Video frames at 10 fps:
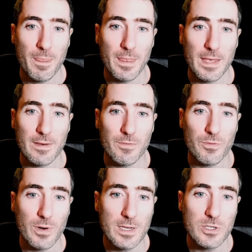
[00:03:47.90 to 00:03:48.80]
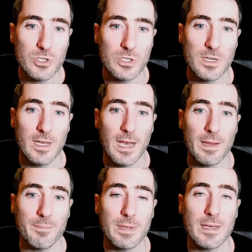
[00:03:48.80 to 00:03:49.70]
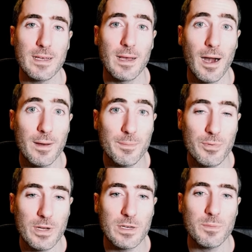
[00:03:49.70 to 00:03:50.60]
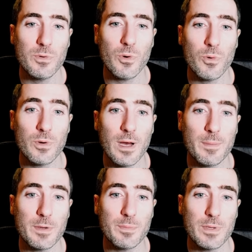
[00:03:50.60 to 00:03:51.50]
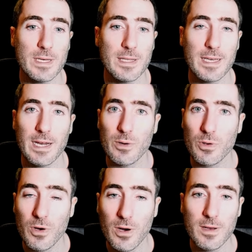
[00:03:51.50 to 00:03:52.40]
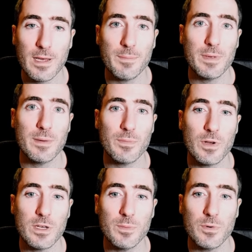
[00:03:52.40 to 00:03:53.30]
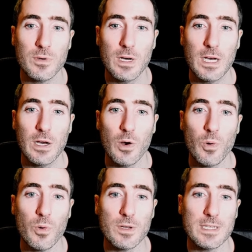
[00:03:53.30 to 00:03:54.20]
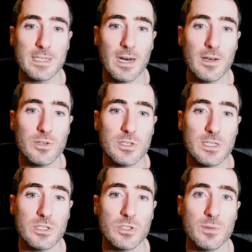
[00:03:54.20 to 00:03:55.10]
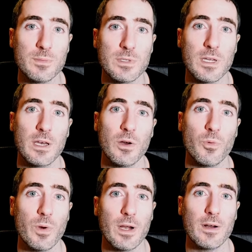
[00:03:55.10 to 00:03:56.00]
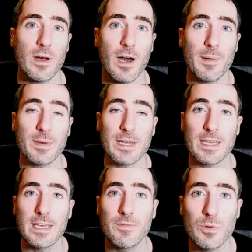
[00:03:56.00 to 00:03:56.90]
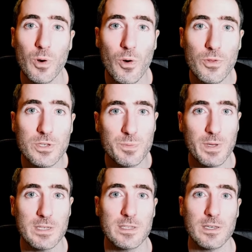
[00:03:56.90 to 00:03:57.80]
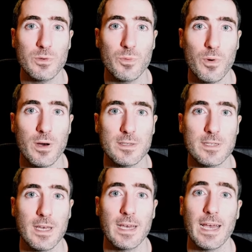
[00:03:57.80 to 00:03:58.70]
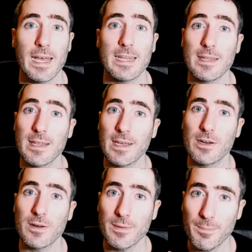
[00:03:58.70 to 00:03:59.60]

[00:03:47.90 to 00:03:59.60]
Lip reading: the French and be unbreakable, or I'm going to play the Caro-Kann and be unbreakable, or these other systems where I'm going to give you all the space that you want and later